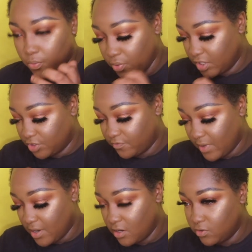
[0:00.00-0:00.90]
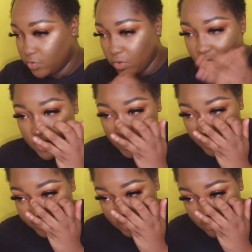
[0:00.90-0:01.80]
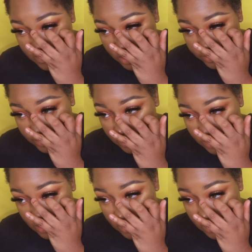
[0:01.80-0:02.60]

the bridge of my nose where it dips the most.